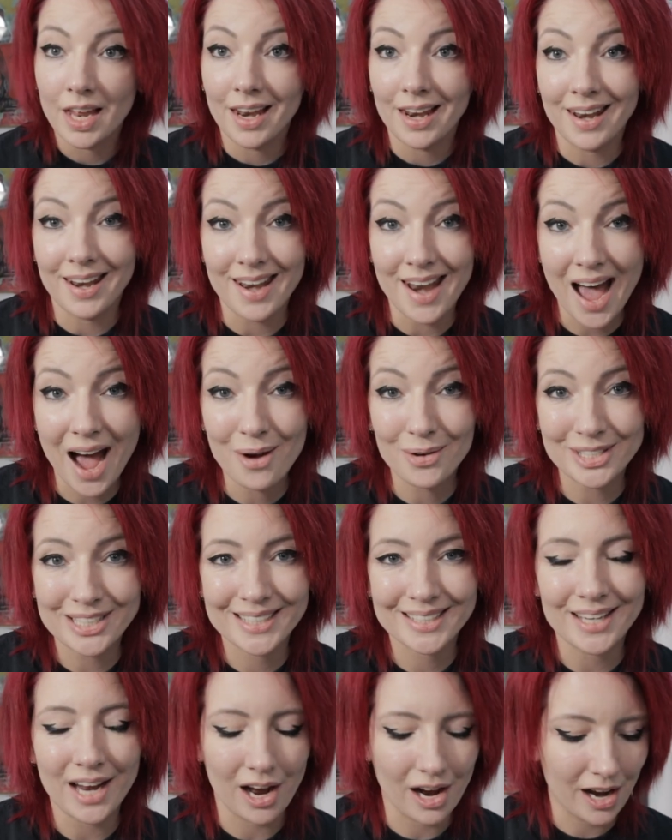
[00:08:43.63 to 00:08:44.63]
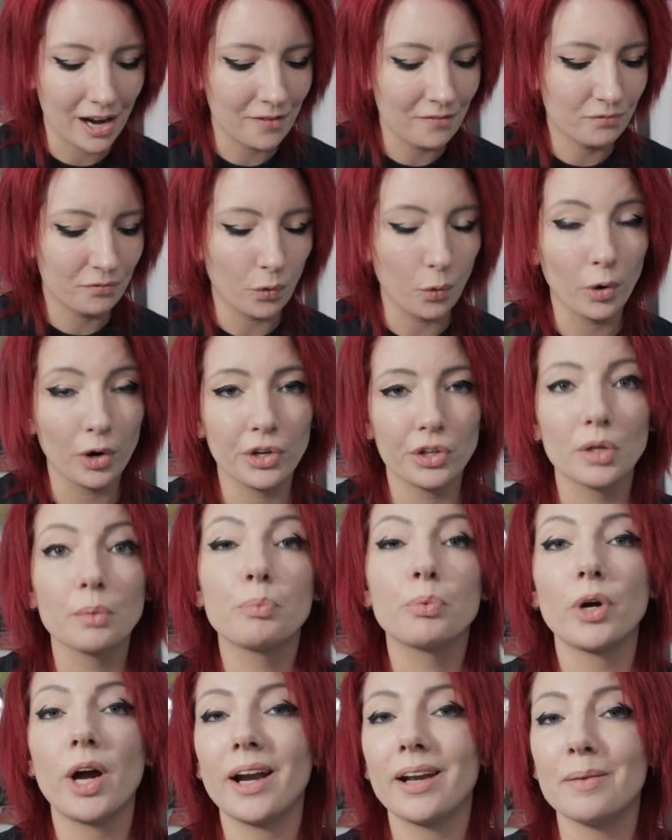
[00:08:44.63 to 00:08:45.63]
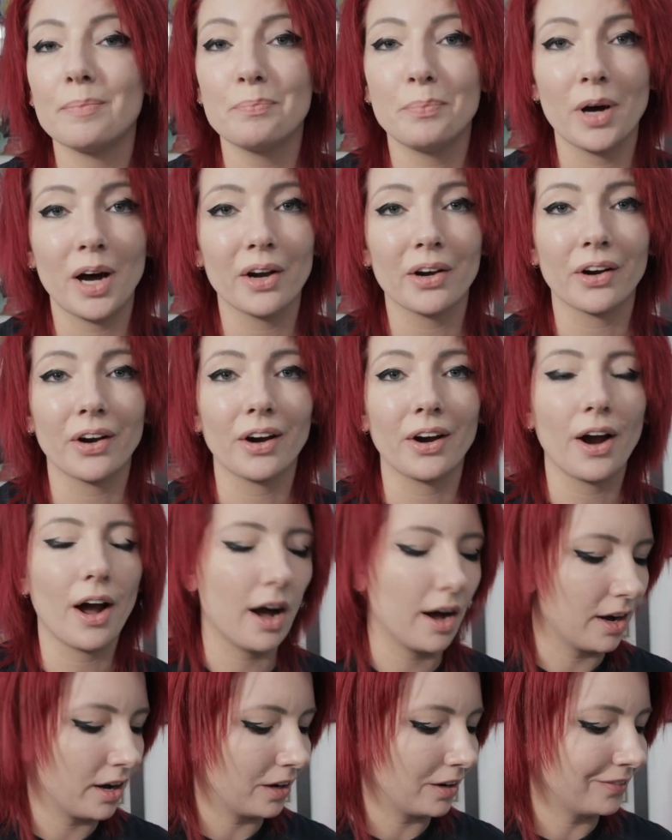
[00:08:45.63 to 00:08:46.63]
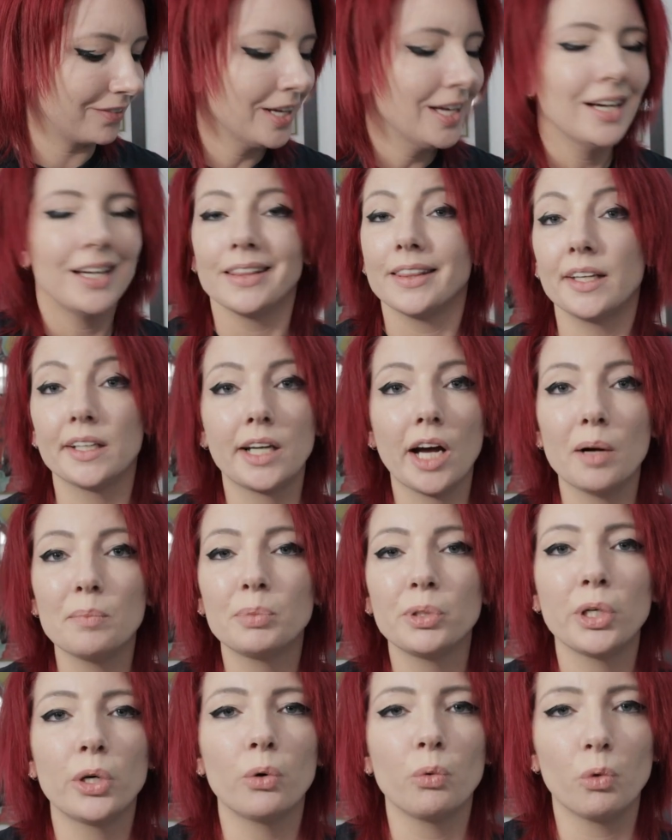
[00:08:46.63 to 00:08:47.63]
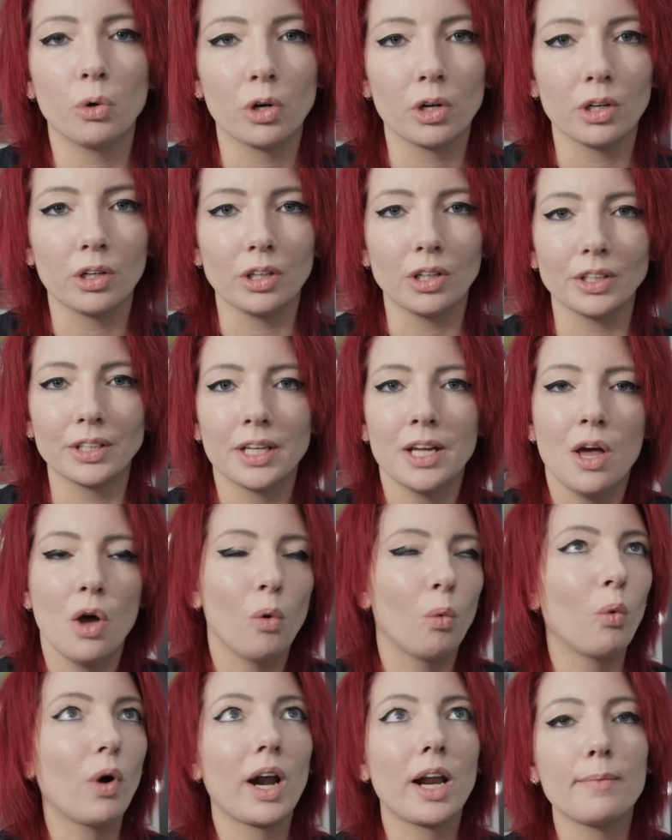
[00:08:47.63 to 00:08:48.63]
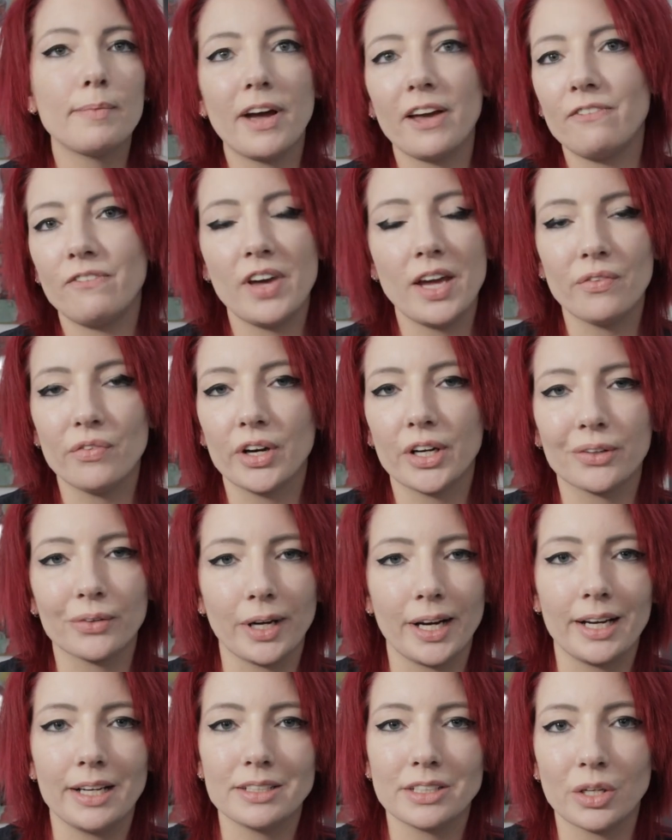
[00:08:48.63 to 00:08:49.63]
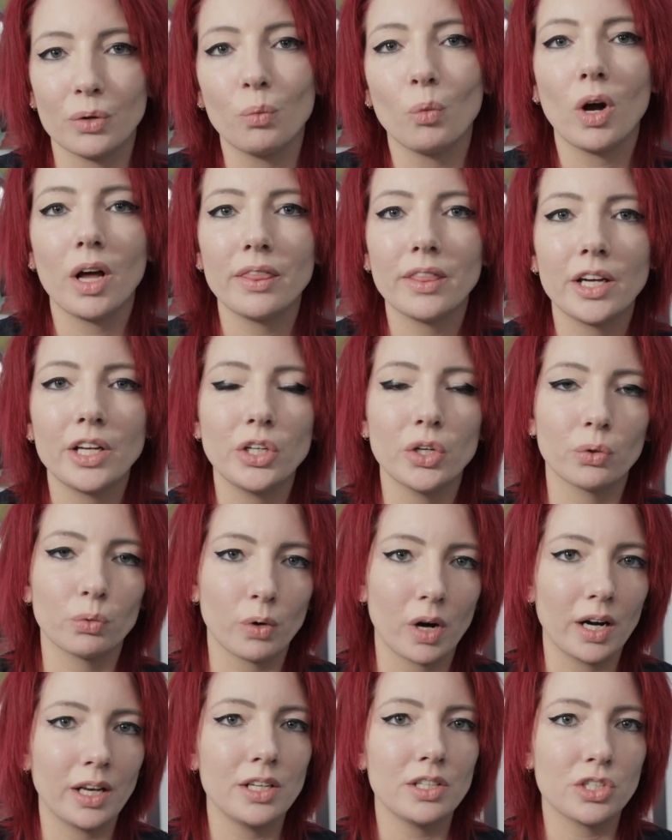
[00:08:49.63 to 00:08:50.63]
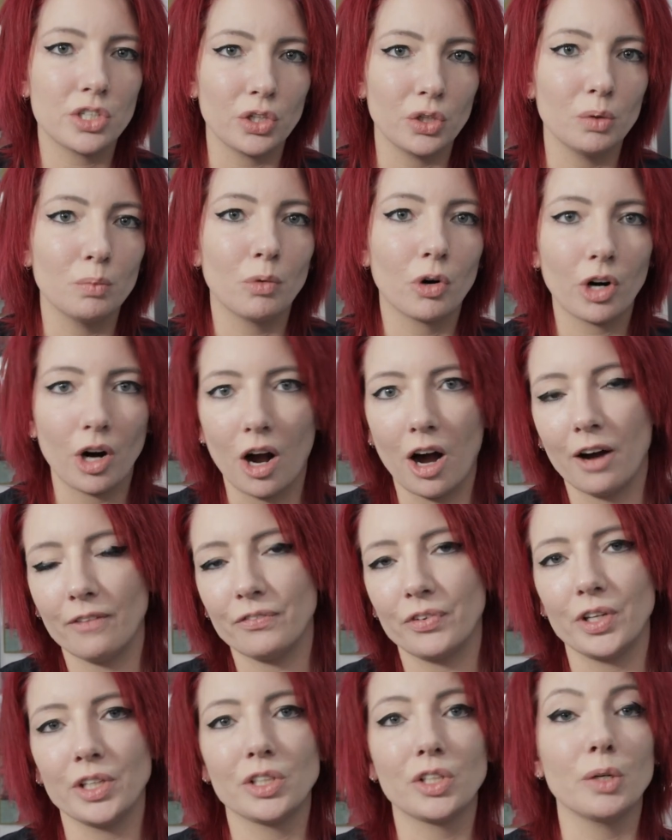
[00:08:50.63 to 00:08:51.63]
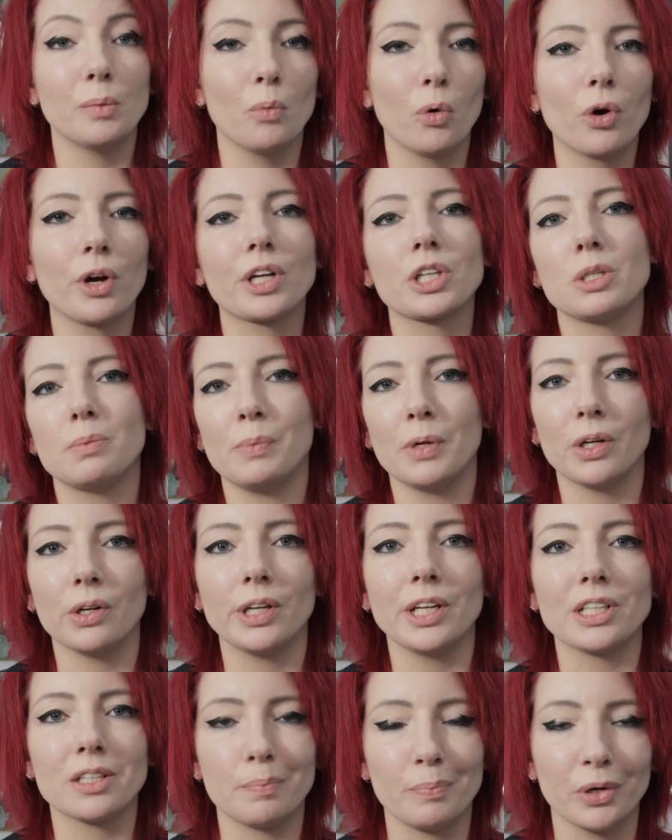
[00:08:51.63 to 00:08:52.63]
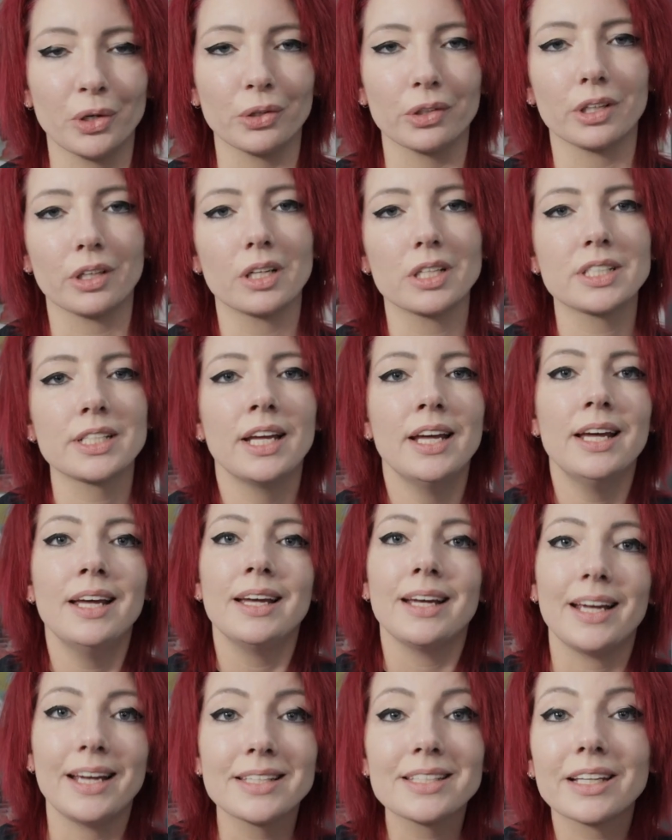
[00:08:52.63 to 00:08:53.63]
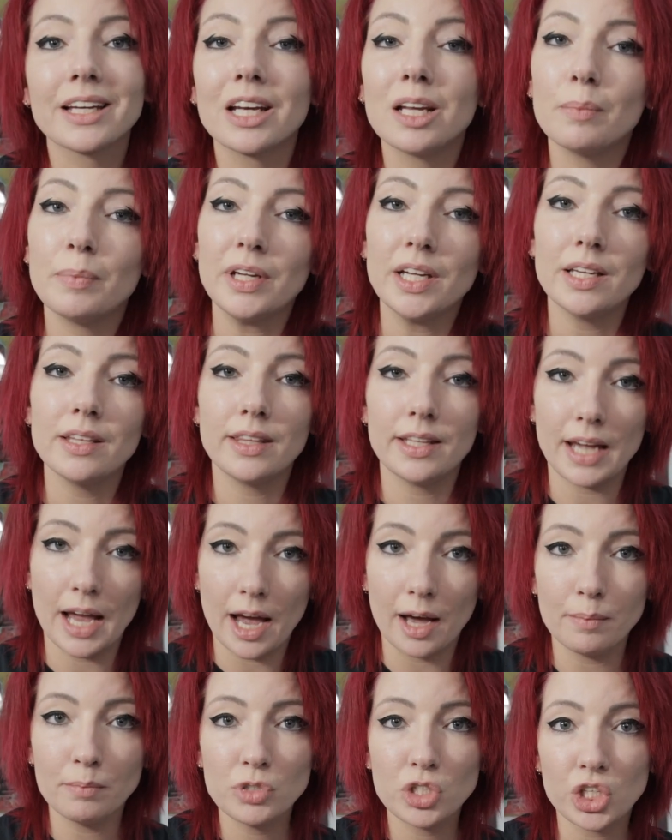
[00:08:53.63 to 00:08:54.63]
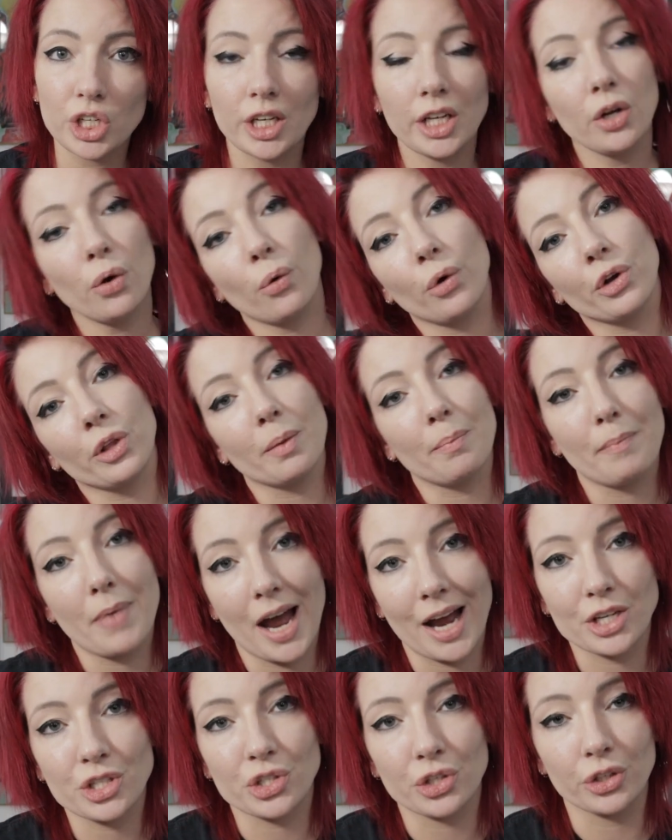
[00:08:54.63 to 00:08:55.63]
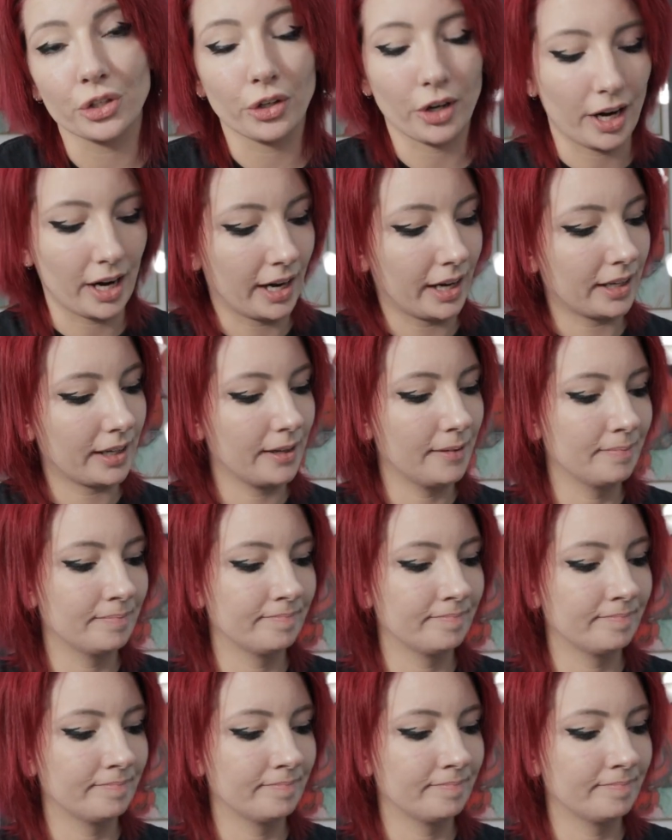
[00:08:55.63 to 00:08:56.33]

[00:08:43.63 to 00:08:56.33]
Now it's time for the bread and butter of the Gunpla world. One of my favorite grades and one that you'll run into more often to more experienced builders. It's gonna be the MG or the master grade.